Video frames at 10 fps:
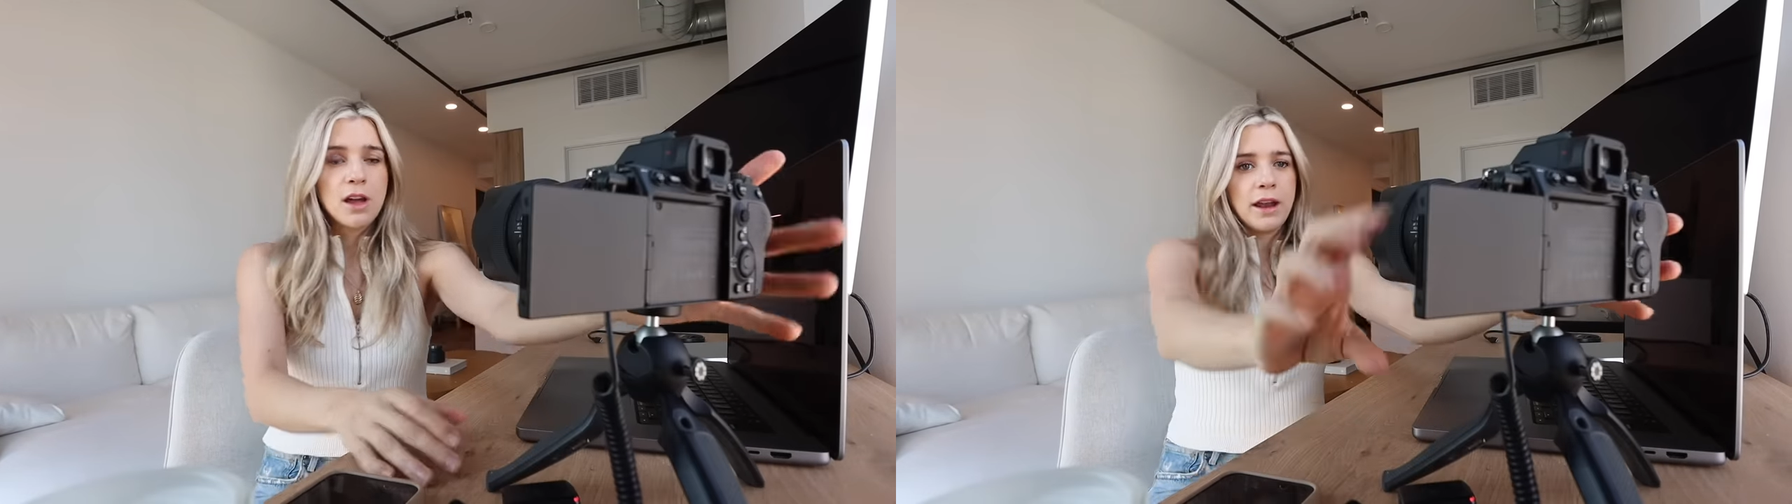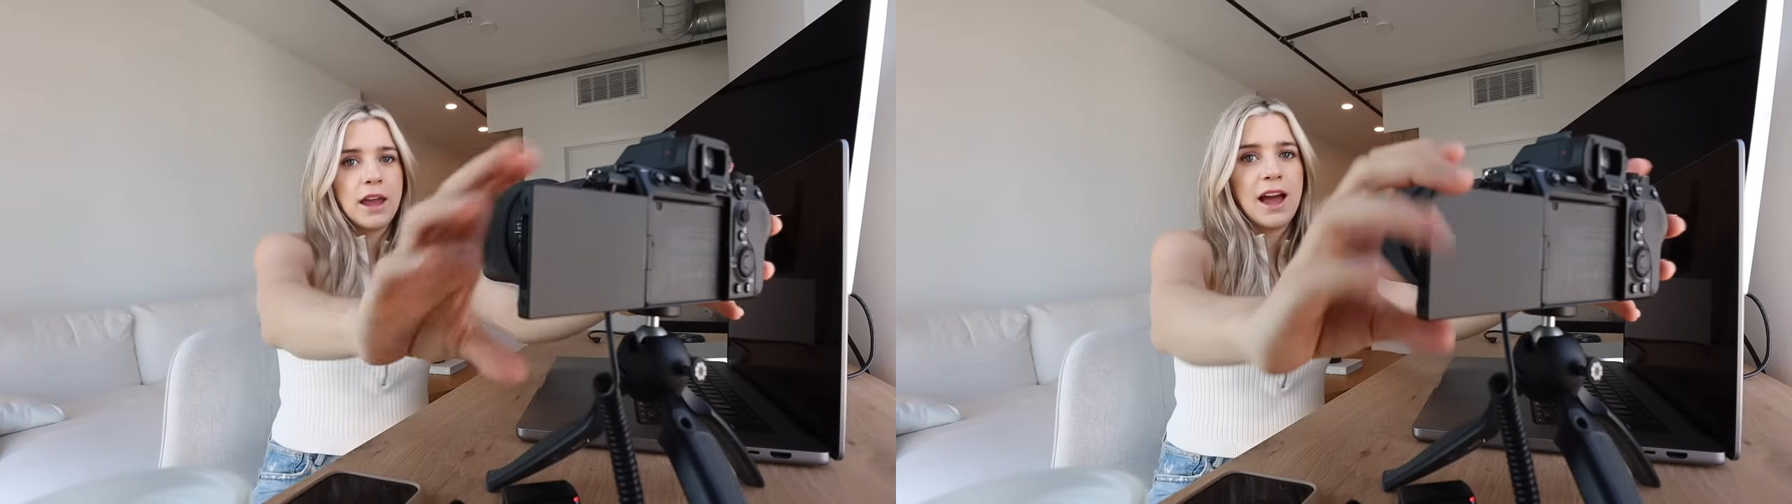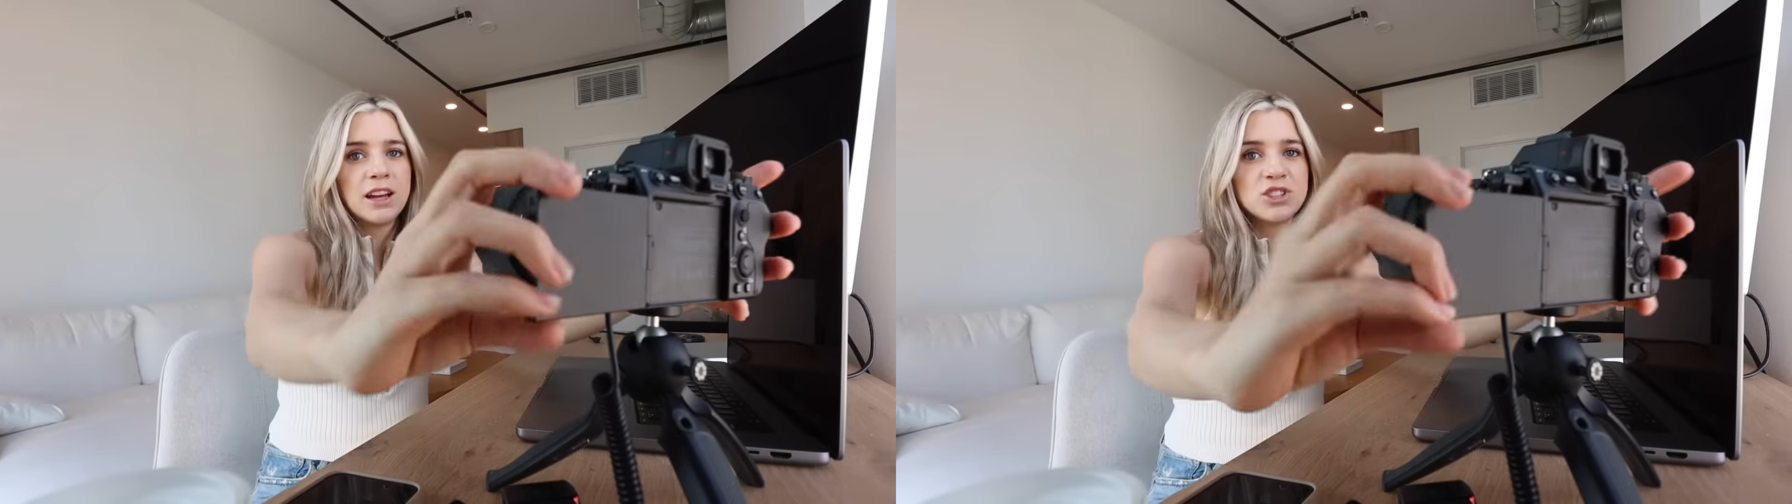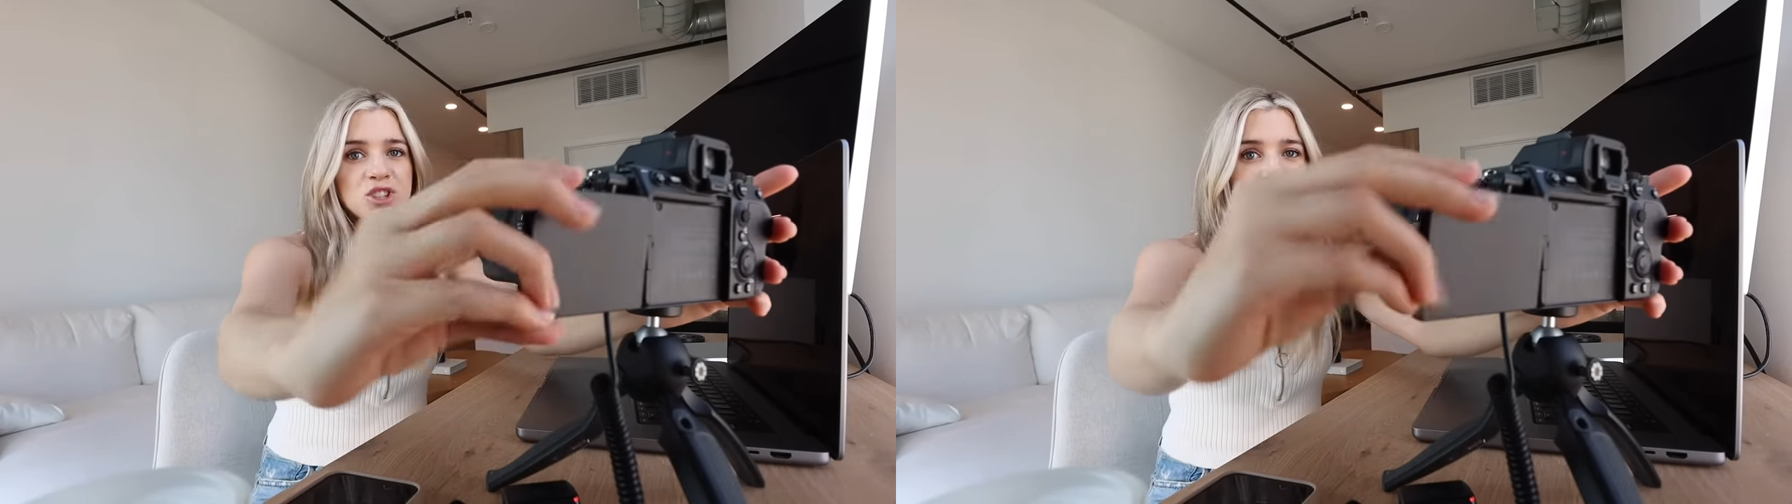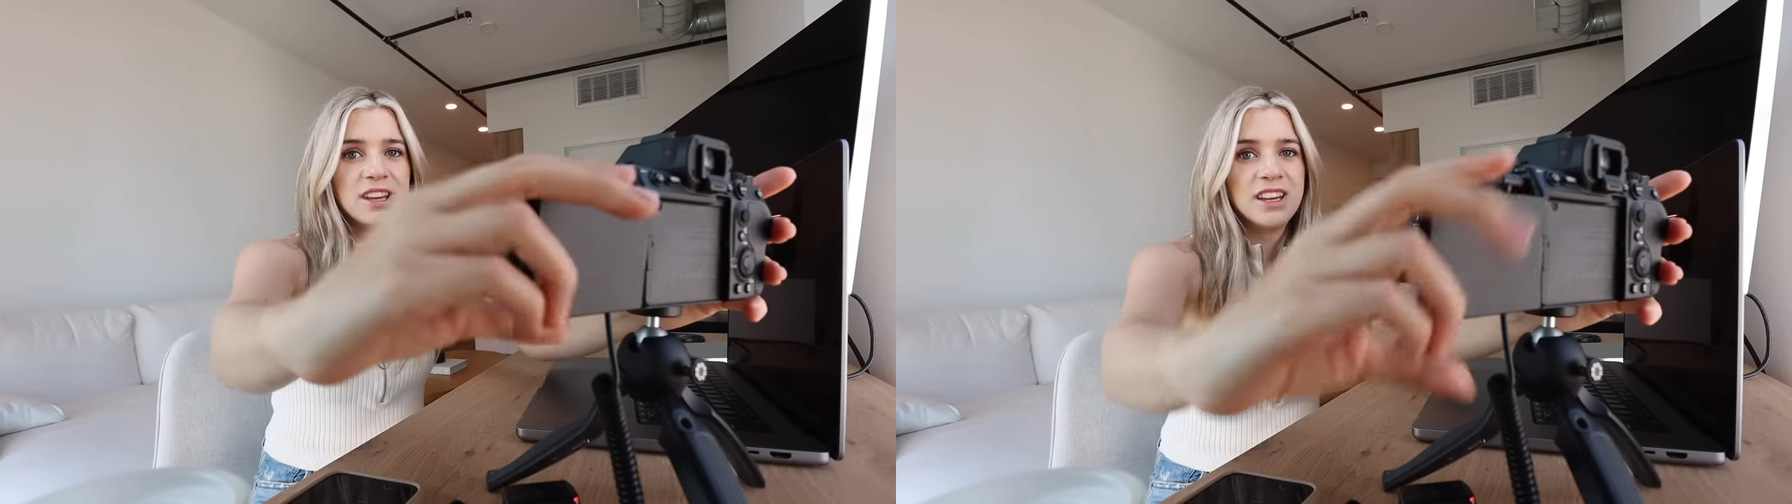and it
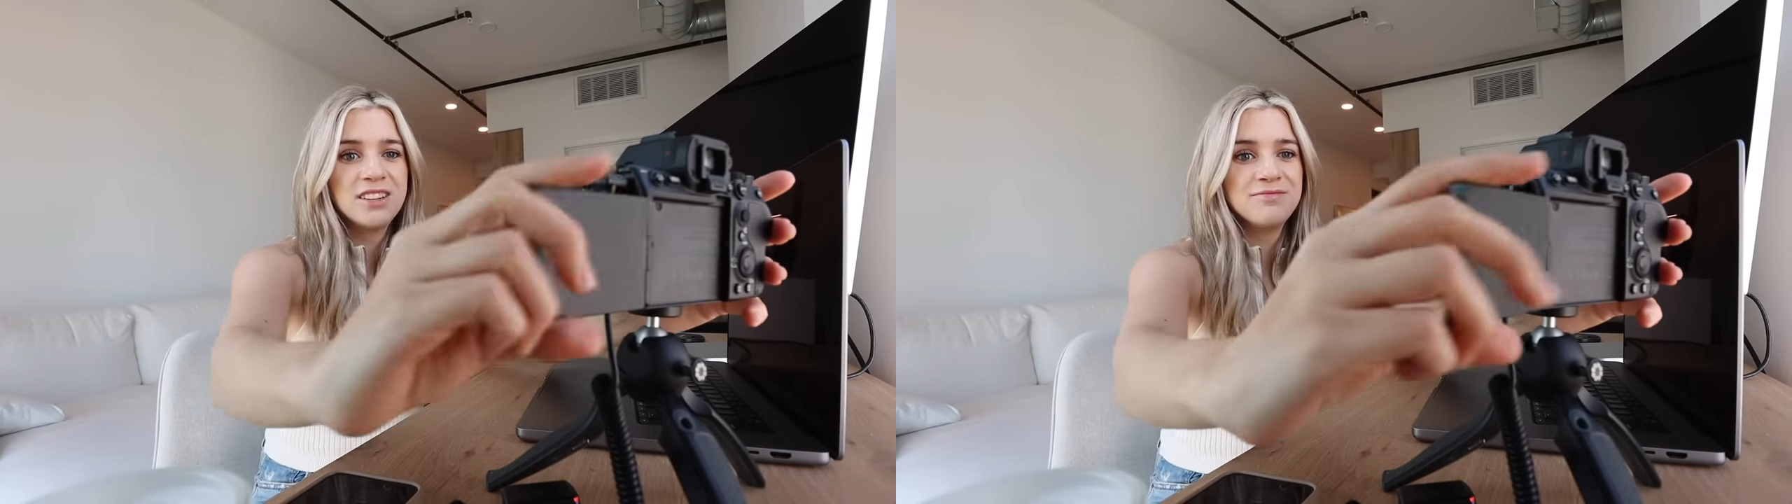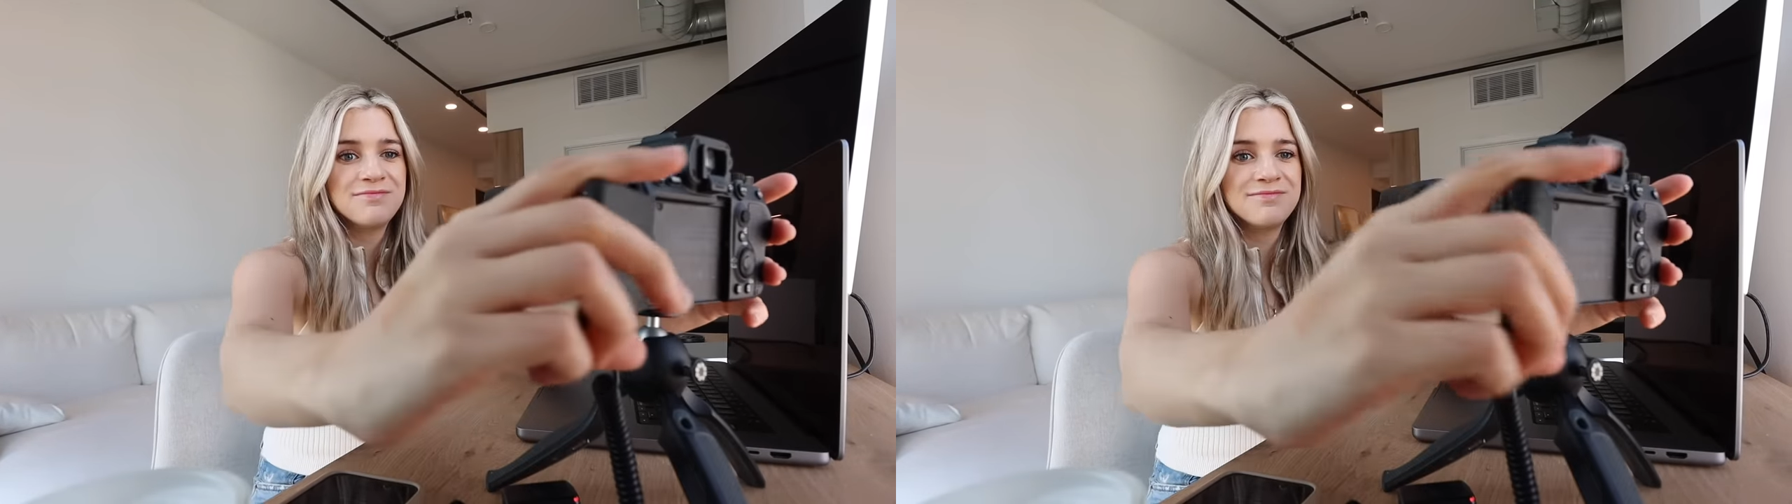actually